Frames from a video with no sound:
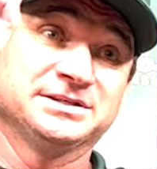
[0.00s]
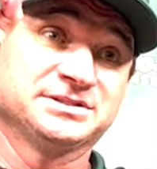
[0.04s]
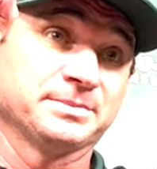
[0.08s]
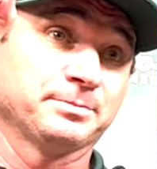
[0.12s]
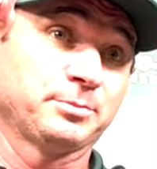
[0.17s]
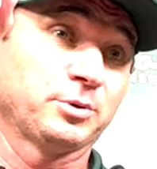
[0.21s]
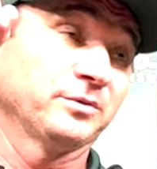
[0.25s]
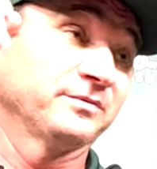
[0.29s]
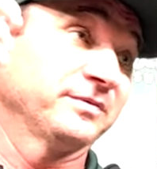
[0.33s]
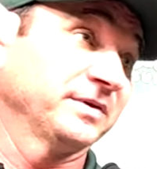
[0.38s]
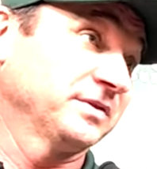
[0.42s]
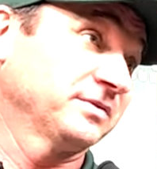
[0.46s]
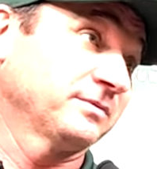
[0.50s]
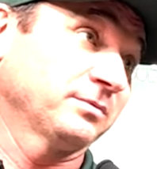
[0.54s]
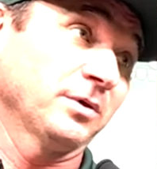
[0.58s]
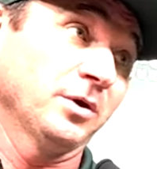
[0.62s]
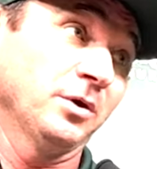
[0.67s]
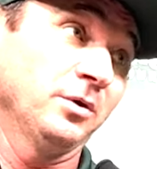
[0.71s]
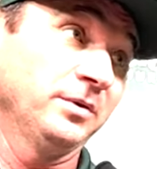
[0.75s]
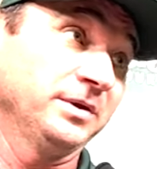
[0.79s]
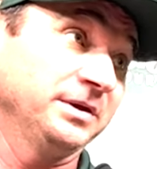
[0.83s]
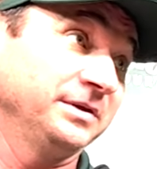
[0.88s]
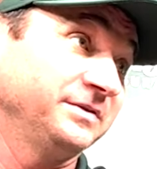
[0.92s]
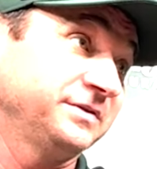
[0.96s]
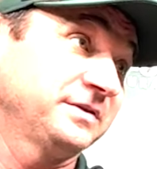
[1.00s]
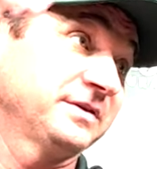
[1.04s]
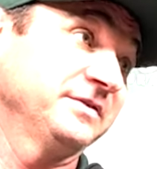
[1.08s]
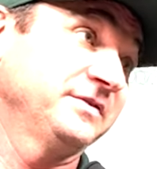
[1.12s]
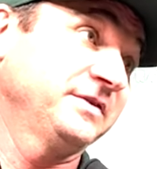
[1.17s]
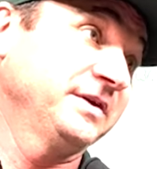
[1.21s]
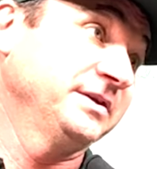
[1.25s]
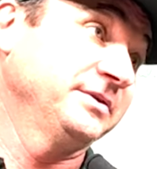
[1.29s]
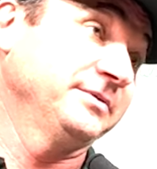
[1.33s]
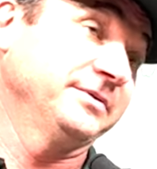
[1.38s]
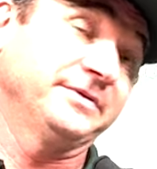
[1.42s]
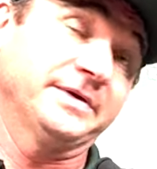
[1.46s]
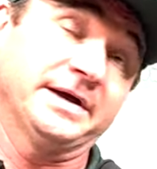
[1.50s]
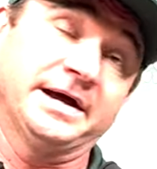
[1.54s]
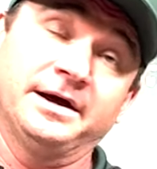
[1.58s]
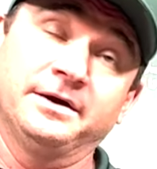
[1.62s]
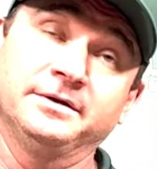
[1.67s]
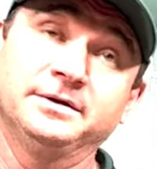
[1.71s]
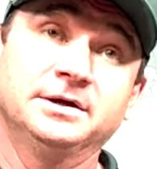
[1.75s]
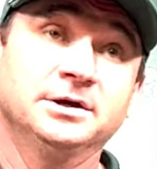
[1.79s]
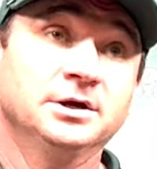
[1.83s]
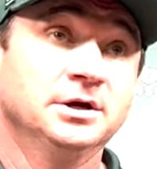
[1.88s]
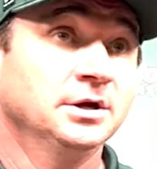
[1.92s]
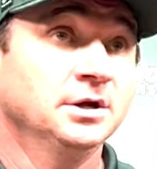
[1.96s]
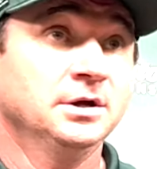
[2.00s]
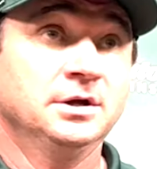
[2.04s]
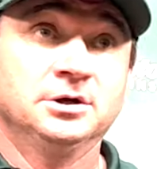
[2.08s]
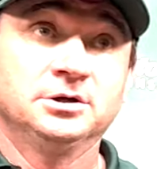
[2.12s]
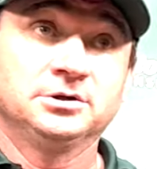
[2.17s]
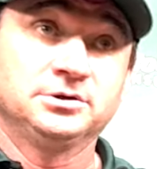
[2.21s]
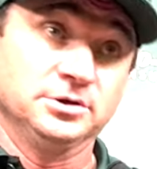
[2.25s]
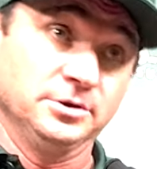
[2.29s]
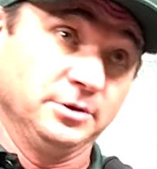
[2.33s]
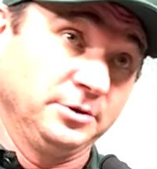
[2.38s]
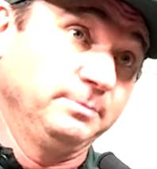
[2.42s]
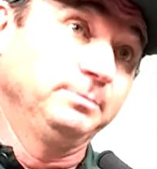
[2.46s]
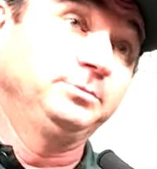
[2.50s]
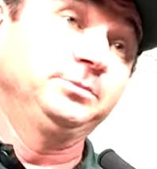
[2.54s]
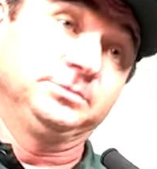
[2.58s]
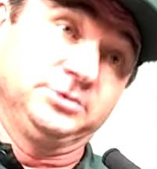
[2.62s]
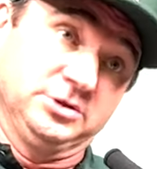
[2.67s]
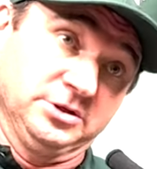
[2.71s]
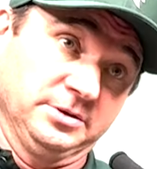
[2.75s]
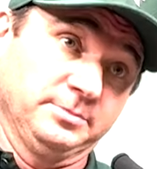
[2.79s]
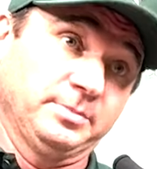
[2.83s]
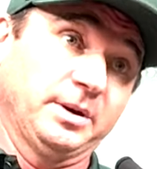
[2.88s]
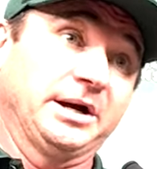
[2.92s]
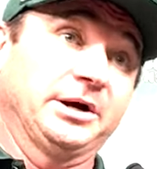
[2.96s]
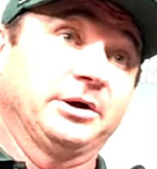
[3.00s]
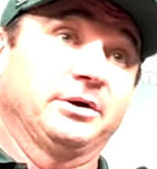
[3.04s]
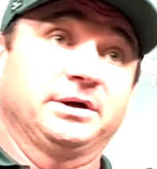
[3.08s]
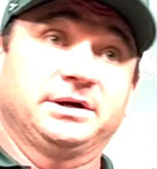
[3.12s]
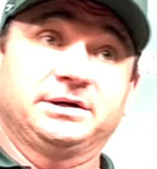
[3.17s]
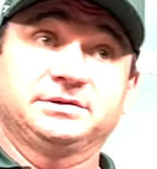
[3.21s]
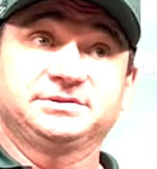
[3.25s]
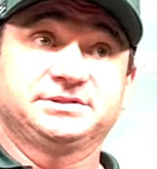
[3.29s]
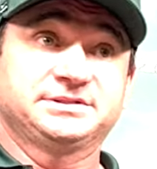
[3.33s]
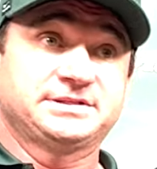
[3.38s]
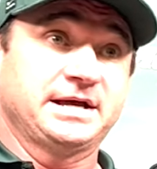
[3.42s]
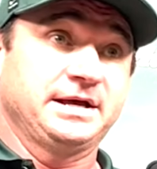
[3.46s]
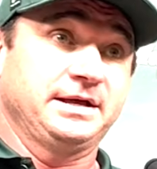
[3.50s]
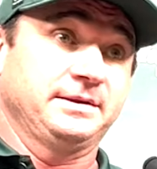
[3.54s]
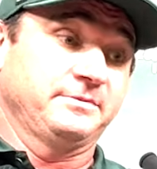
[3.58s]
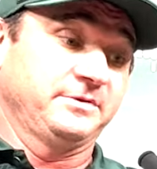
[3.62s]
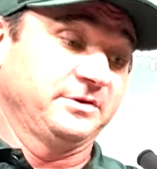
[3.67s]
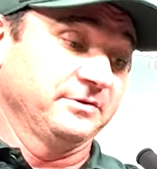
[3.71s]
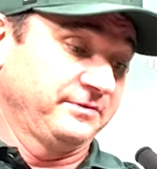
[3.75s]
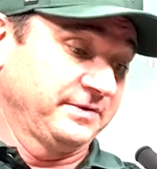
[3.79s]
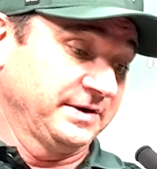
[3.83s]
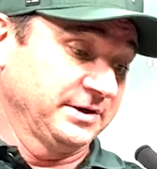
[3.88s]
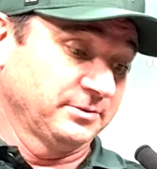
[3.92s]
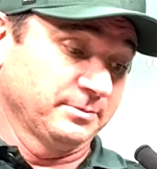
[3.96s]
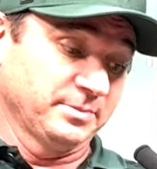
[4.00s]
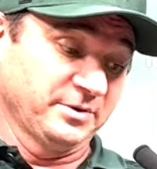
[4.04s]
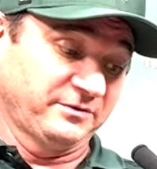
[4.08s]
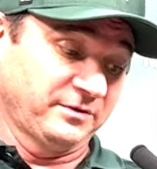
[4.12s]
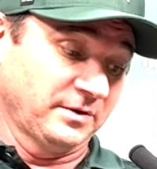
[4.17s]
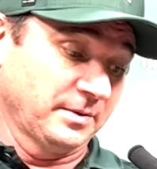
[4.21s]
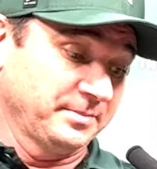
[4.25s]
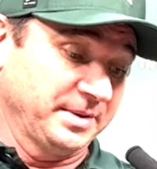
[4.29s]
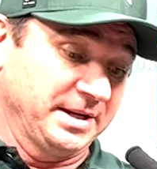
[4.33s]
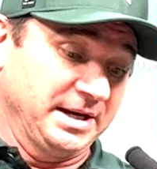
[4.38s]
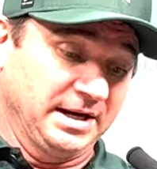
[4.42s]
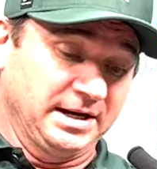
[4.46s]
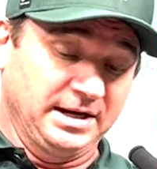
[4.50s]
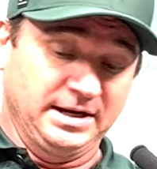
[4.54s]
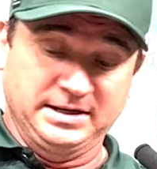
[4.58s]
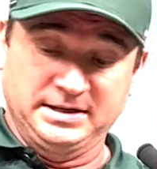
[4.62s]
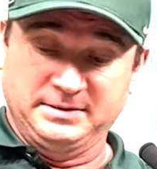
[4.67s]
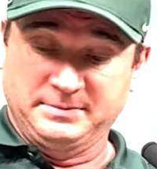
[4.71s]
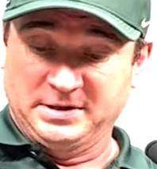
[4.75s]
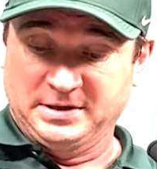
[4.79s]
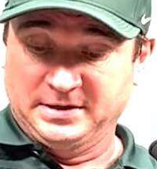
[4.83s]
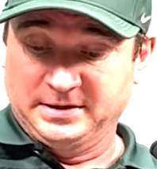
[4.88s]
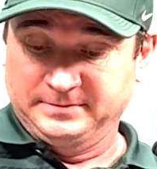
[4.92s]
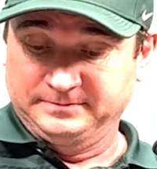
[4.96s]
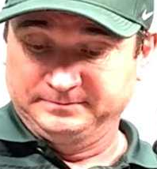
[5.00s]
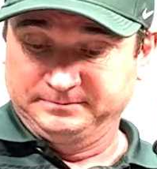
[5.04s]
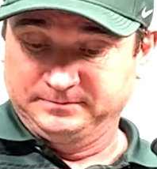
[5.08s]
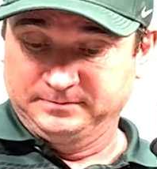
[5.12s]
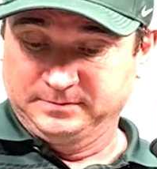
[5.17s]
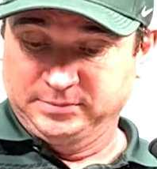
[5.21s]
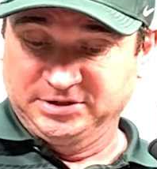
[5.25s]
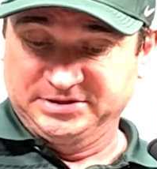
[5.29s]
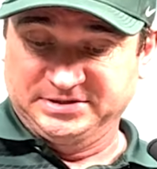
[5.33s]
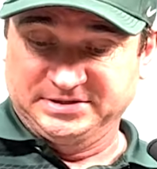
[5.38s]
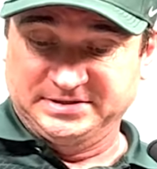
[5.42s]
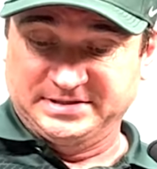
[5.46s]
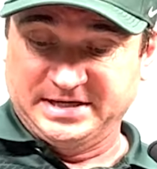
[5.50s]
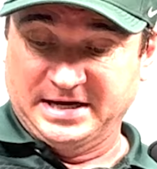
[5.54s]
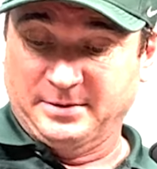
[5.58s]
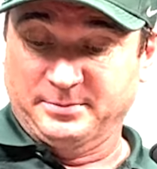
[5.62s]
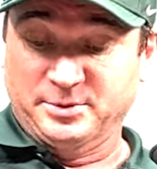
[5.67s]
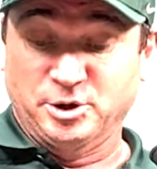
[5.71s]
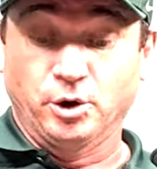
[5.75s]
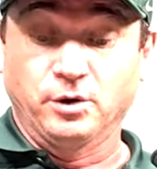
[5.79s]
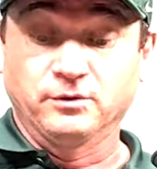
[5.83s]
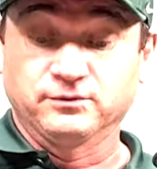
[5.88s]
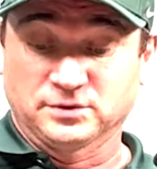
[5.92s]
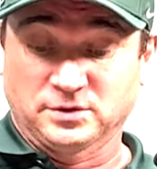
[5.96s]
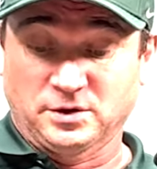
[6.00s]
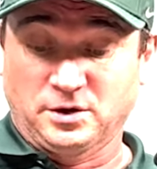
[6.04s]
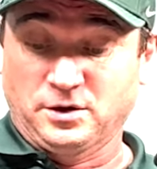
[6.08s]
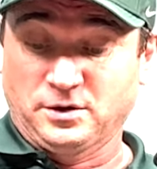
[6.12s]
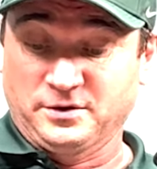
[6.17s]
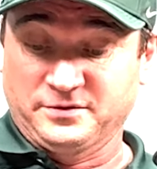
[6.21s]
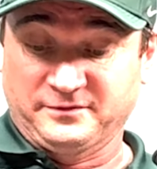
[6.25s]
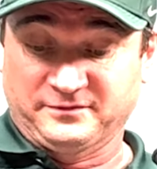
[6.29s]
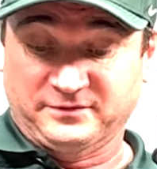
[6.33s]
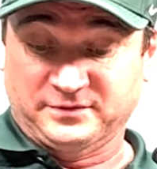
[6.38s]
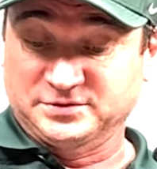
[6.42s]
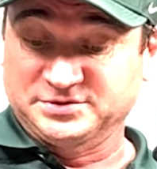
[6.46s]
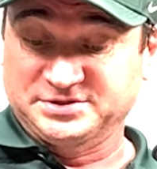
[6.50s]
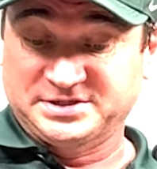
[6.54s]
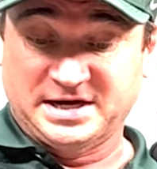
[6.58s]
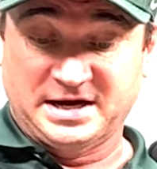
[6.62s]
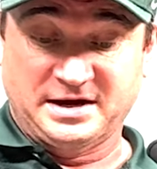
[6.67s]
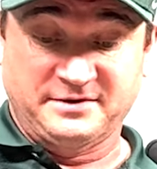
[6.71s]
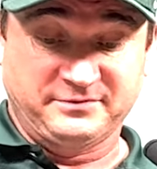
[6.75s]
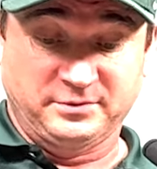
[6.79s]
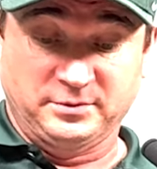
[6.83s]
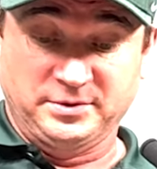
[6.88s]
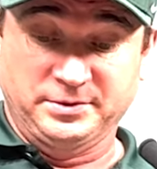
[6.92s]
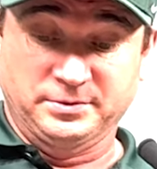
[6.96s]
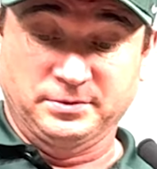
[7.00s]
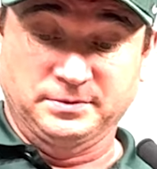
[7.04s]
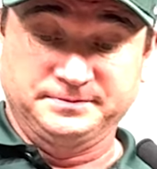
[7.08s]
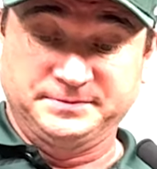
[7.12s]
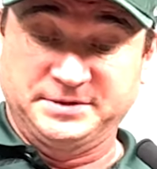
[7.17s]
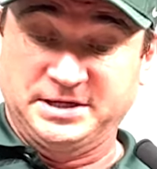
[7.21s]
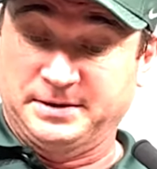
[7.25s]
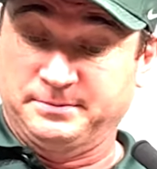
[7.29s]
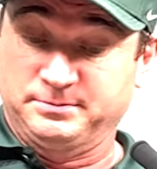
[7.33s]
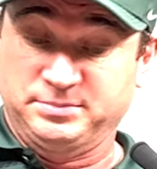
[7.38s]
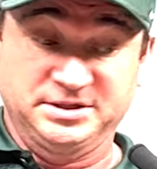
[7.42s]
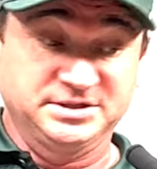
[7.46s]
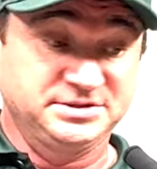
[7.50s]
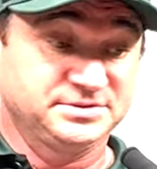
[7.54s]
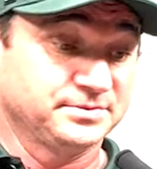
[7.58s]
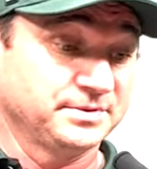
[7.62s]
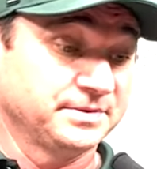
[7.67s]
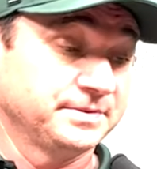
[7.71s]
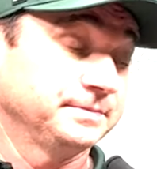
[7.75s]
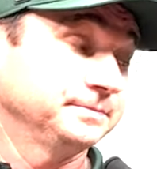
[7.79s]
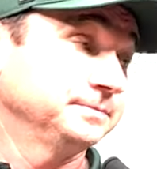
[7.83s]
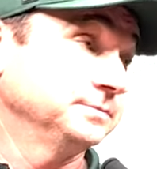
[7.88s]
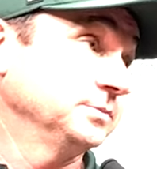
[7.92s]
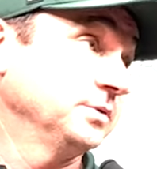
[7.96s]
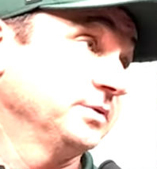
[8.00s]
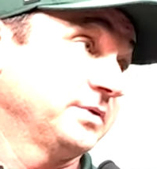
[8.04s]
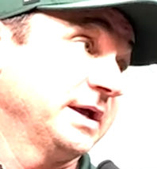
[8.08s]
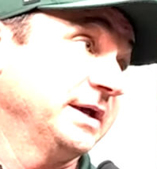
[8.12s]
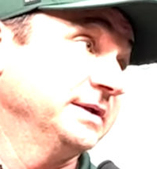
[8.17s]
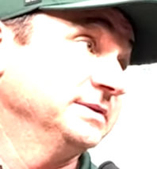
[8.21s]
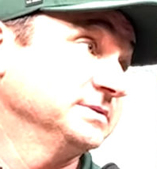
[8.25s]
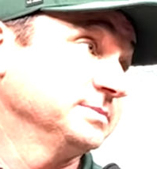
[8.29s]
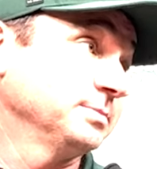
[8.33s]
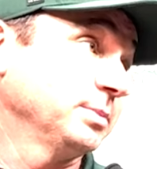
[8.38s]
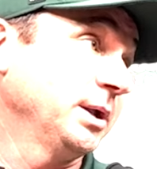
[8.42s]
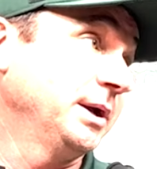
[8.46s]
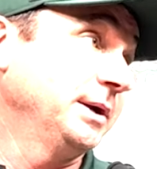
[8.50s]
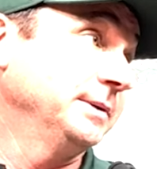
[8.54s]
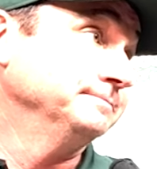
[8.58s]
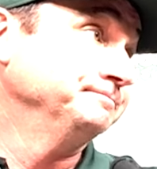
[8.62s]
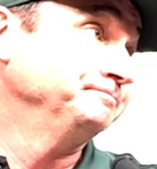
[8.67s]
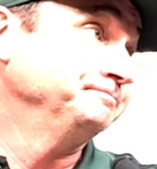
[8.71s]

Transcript: That's a perfect throw. He's continuing down. Good by Ohio State. Defender from behind puts it down. But overall, in the first half, we were pleased with Aiden's play.